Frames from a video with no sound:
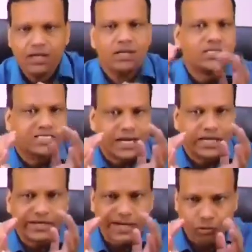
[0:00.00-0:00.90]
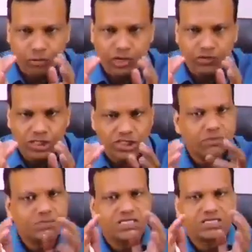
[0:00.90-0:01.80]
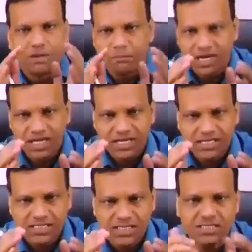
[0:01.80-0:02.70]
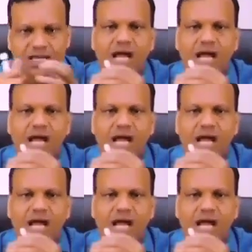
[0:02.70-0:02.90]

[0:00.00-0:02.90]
Second, down regulation, means number decreases.